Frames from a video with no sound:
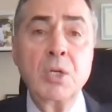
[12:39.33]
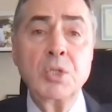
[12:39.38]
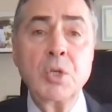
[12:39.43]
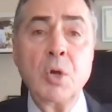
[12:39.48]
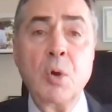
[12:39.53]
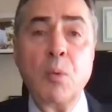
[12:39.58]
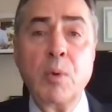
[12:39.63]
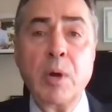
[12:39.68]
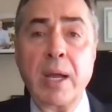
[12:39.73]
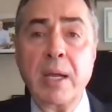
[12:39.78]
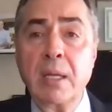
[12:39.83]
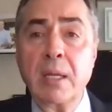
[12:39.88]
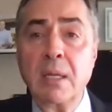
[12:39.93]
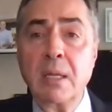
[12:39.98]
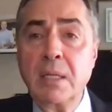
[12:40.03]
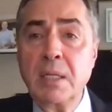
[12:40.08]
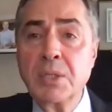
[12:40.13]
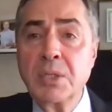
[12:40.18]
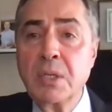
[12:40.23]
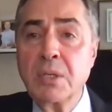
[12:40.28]
So, Brian,
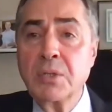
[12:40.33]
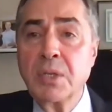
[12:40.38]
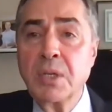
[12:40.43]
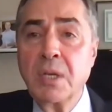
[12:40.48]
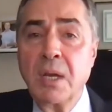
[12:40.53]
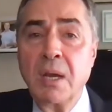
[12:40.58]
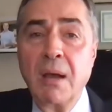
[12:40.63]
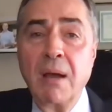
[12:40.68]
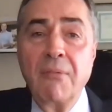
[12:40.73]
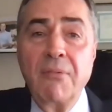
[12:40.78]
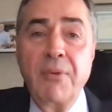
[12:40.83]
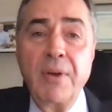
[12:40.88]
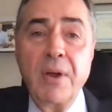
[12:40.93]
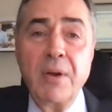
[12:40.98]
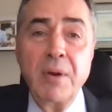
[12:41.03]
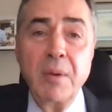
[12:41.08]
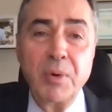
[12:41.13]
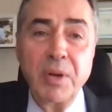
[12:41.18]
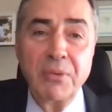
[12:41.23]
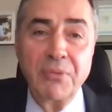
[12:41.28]
this is
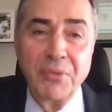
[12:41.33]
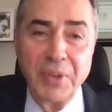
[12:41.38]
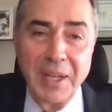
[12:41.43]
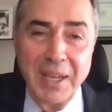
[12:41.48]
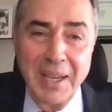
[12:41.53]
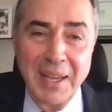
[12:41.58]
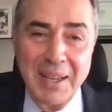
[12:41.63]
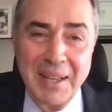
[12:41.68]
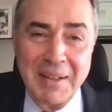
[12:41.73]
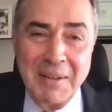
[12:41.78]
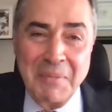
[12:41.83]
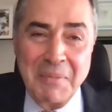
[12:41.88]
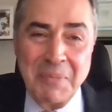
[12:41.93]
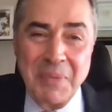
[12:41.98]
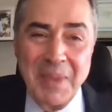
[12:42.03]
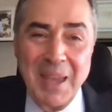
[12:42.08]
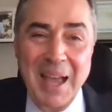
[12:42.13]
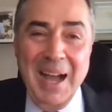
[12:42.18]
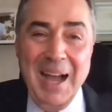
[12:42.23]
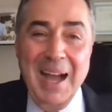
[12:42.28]
very briefly,
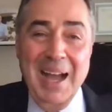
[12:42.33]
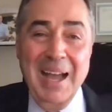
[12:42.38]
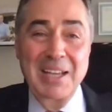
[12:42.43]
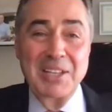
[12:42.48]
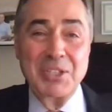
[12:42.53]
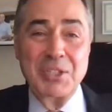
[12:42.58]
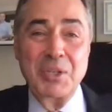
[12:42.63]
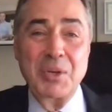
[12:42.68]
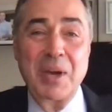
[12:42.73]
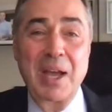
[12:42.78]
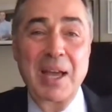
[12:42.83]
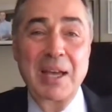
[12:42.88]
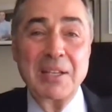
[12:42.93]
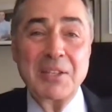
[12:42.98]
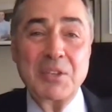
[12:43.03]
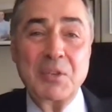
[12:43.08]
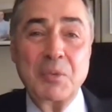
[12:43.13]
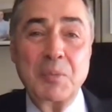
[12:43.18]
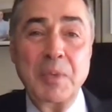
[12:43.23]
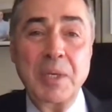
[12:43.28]
as you
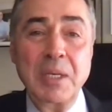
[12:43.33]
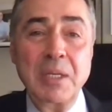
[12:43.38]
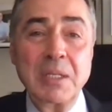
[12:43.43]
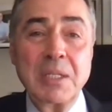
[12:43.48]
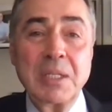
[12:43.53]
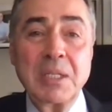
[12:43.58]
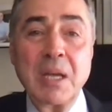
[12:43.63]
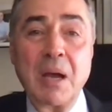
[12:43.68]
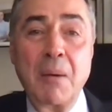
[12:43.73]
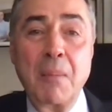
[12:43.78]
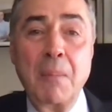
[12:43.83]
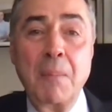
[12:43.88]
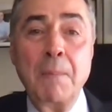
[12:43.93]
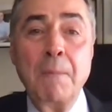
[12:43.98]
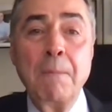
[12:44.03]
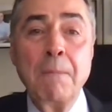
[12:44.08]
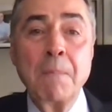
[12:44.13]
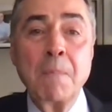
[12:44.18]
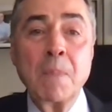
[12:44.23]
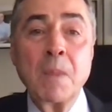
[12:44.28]
asked me,
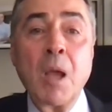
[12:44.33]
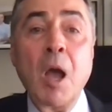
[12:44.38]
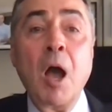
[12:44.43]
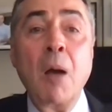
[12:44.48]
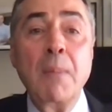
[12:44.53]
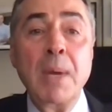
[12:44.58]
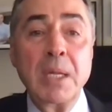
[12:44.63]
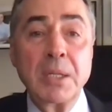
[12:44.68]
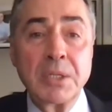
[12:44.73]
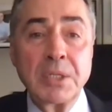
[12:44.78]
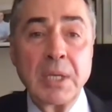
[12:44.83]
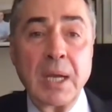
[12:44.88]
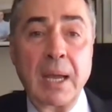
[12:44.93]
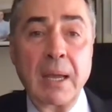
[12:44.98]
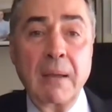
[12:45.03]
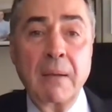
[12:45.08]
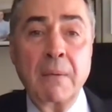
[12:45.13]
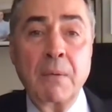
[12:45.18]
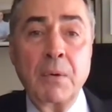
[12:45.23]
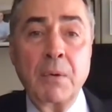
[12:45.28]
some comments
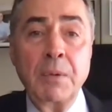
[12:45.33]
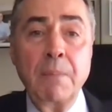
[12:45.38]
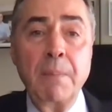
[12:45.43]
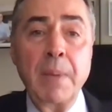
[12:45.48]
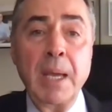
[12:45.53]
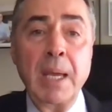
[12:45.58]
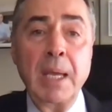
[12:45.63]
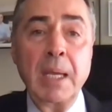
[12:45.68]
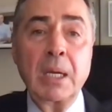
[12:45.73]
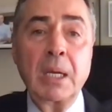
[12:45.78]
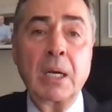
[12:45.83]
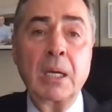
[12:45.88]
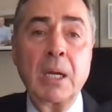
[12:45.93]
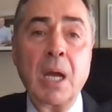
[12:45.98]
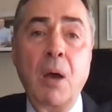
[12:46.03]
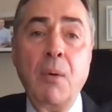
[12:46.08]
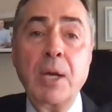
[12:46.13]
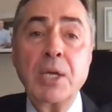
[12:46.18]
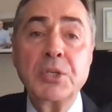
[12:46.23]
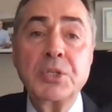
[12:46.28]
I could make
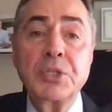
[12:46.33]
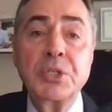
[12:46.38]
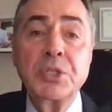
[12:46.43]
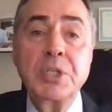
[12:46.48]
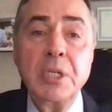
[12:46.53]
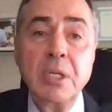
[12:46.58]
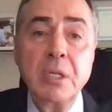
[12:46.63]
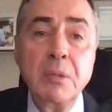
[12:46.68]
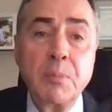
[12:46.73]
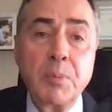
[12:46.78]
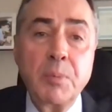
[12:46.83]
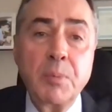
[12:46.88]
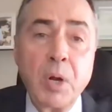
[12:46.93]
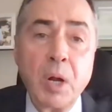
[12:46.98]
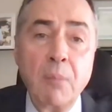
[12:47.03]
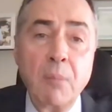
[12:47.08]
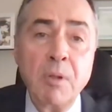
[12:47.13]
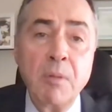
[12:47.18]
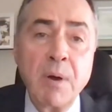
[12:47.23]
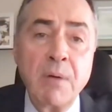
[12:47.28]
on how I see the
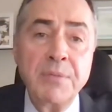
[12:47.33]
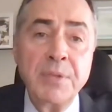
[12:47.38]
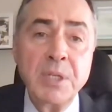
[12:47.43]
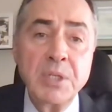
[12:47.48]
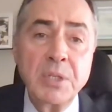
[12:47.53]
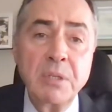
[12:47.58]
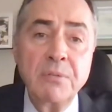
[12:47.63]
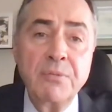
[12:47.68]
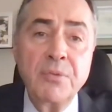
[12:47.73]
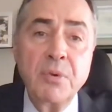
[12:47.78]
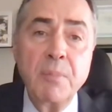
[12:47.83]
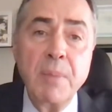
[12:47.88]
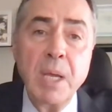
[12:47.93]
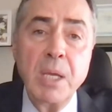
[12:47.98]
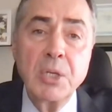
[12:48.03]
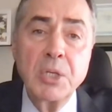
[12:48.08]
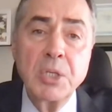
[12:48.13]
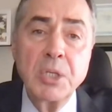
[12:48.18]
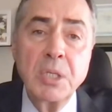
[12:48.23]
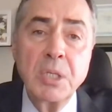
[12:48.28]
problem of
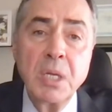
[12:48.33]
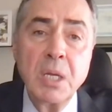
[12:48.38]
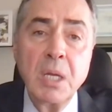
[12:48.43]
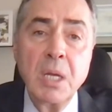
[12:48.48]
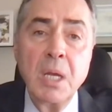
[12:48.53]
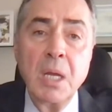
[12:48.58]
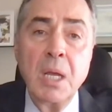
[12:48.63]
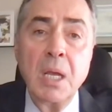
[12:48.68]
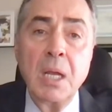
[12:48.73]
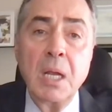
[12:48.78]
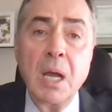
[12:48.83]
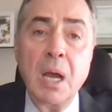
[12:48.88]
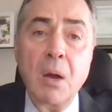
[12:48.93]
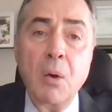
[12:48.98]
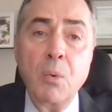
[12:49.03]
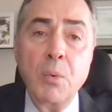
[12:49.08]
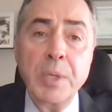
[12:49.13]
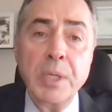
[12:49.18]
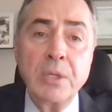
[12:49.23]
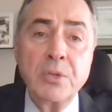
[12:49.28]
disinformation and
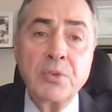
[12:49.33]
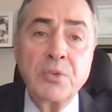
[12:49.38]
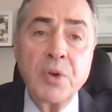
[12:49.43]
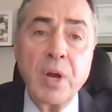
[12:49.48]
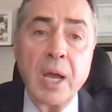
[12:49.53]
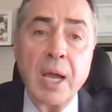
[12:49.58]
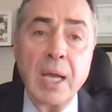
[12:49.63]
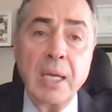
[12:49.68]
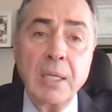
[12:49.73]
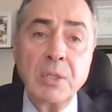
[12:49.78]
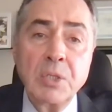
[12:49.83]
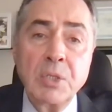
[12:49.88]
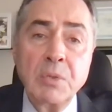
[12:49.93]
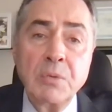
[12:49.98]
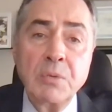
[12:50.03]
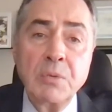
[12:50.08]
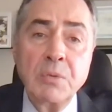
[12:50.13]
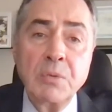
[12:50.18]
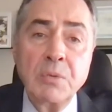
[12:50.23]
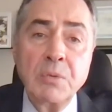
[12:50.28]
how we try
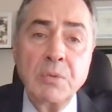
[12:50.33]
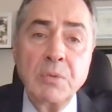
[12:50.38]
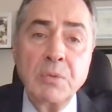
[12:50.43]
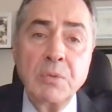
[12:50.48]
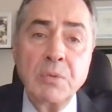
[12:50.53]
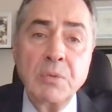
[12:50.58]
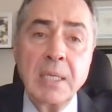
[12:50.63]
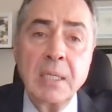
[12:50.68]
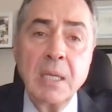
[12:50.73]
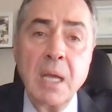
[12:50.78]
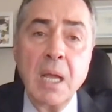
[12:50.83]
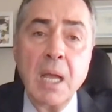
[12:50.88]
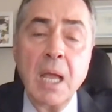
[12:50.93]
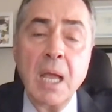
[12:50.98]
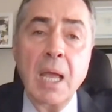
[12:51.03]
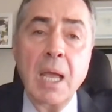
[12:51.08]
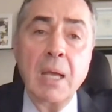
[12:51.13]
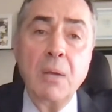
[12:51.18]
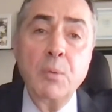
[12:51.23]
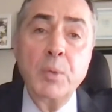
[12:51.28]
to fight it.
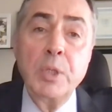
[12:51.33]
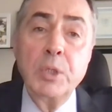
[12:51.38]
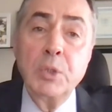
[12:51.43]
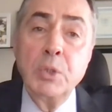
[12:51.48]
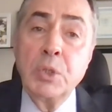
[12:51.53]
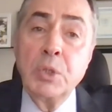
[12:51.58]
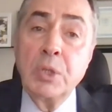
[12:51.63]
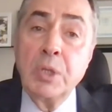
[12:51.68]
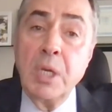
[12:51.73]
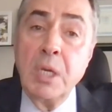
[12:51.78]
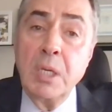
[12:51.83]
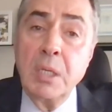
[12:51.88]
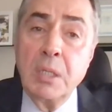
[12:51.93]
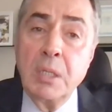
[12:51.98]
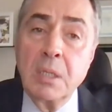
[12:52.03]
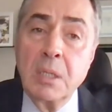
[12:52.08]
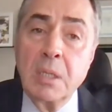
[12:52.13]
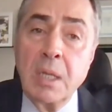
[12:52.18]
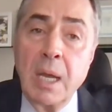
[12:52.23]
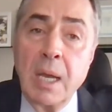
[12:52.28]
And we do
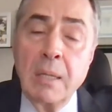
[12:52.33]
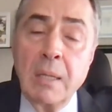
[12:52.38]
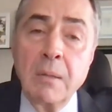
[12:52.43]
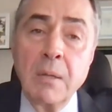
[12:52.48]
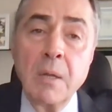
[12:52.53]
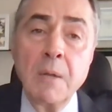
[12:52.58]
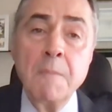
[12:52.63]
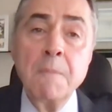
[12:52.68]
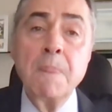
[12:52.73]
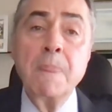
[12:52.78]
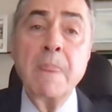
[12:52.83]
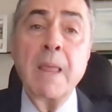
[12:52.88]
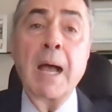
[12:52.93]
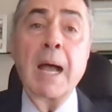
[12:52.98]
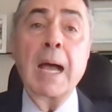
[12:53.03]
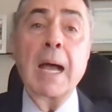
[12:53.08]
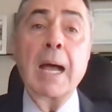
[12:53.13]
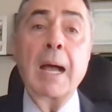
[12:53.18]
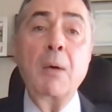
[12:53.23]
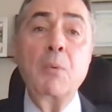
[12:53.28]
think that
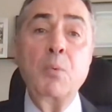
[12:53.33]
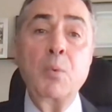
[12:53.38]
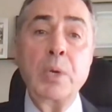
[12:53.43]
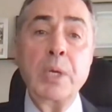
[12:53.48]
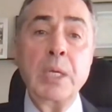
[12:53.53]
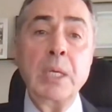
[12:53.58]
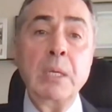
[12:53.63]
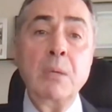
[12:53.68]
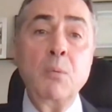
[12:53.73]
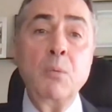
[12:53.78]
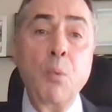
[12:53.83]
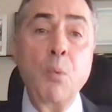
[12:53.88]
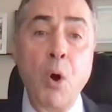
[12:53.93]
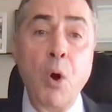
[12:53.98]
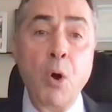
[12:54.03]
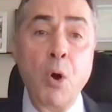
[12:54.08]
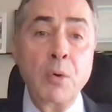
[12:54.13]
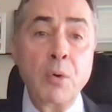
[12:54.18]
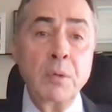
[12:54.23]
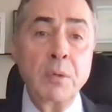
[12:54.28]
we
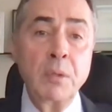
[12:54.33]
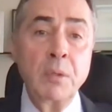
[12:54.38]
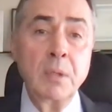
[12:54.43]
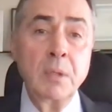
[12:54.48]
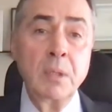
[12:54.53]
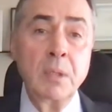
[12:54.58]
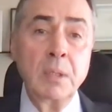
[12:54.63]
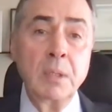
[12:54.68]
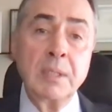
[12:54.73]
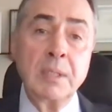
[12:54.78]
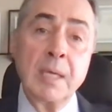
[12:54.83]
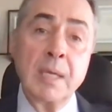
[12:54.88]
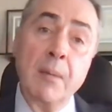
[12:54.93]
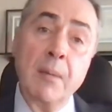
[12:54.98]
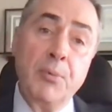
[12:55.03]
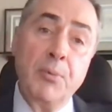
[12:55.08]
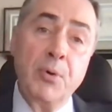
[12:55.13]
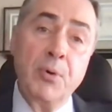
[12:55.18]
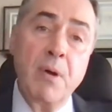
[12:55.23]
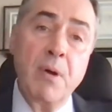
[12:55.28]
won
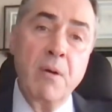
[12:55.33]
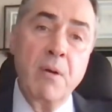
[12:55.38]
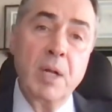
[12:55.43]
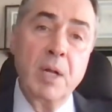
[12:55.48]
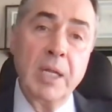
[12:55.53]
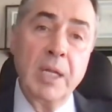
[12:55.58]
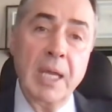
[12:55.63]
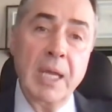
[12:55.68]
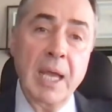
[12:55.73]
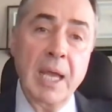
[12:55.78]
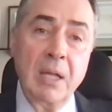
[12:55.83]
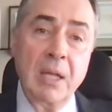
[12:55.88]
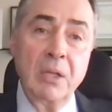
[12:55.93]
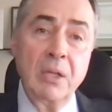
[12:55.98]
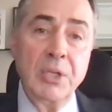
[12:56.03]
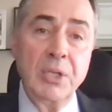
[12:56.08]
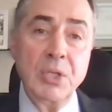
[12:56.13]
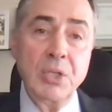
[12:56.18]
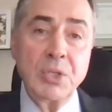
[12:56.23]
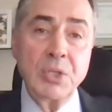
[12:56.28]
temporarily, at
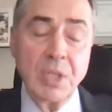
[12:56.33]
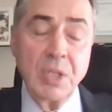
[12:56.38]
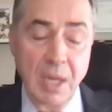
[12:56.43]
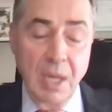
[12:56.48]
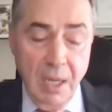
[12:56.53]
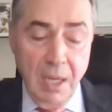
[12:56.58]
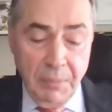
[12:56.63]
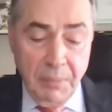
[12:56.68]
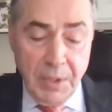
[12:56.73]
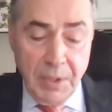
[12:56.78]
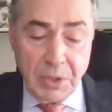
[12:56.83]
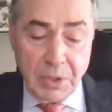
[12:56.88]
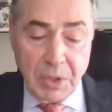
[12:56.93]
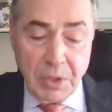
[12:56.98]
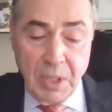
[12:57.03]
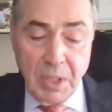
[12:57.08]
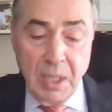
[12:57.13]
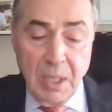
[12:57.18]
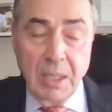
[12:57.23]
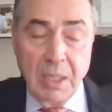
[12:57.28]
least,
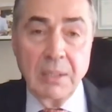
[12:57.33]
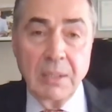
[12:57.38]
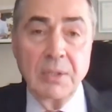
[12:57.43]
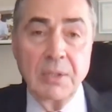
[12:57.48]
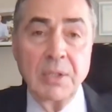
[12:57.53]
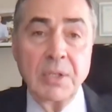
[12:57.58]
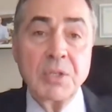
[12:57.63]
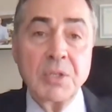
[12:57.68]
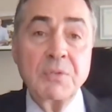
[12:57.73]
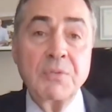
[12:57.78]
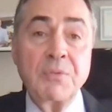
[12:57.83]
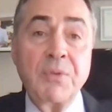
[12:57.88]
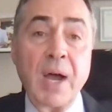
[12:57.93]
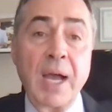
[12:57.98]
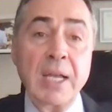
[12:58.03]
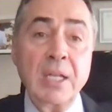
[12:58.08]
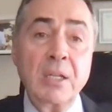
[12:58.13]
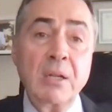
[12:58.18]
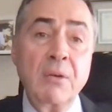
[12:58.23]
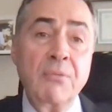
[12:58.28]
this
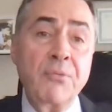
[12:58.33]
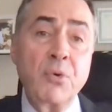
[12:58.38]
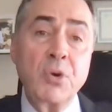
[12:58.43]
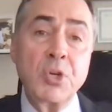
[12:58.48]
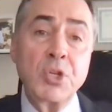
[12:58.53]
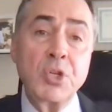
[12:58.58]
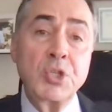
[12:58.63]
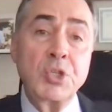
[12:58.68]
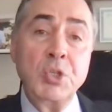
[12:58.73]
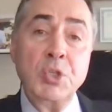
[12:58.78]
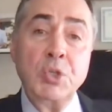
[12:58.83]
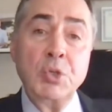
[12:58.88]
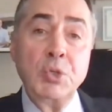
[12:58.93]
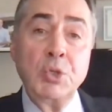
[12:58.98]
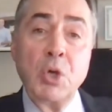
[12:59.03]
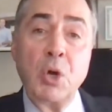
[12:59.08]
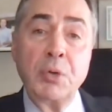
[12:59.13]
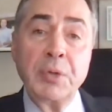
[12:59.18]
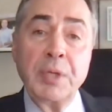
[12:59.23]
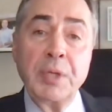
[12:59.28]
fight. Of course, you
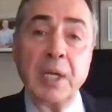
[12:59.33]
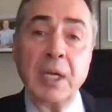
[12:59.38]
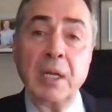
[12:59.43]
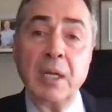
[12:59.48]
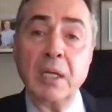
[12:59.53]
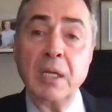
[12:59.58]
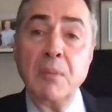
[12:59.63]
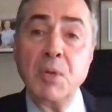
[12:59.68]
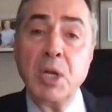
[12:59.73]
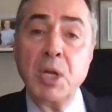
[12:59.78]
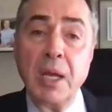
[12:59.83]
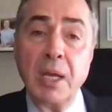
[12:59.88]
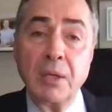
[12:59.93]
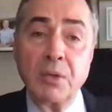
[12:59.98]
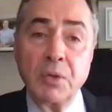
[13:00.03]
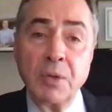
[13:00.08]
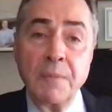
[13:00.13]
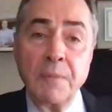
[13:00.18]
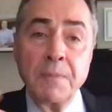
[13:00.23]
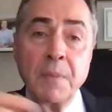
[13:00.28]
don't
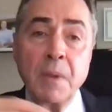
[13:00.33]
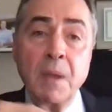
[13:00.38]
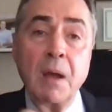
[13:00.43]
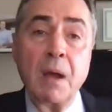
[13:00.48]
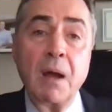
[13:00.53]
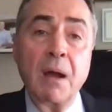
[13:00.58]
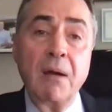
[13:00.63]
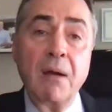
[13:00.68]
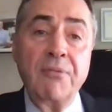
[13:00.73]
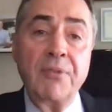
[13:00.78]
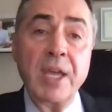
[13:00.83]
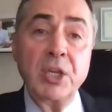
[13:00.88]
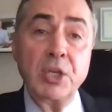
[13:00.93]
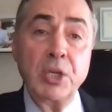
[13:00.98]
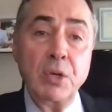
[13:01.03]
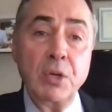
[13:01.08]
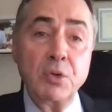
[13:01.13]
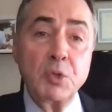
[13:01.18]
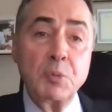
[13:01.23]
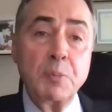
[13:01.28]
eliminate fake
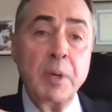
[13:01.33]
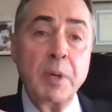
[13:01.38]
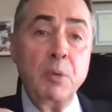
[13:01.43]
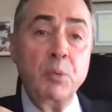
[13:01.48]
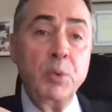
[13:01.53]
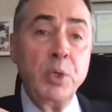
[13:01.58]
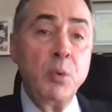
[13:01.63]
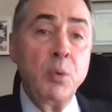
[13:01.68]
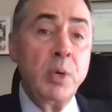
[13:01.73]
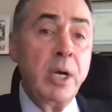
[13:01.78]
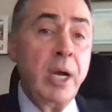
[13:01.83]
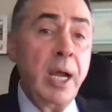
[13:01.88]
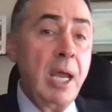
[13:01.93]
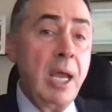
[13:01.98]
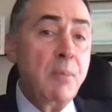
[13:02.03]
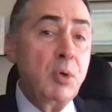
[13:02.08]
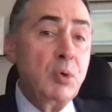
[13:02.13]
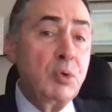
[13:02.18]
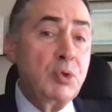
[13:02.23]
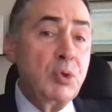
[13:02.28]
news, but we were
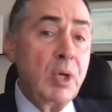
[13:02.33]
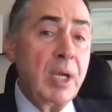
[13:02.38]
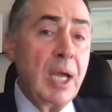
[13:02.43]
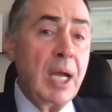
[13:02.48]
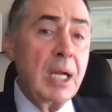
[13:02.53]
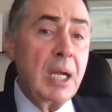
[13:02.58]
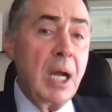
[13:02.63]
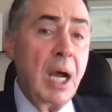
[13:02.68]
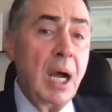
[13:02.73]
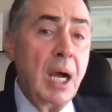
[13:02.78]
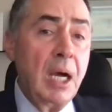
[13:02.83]
able to get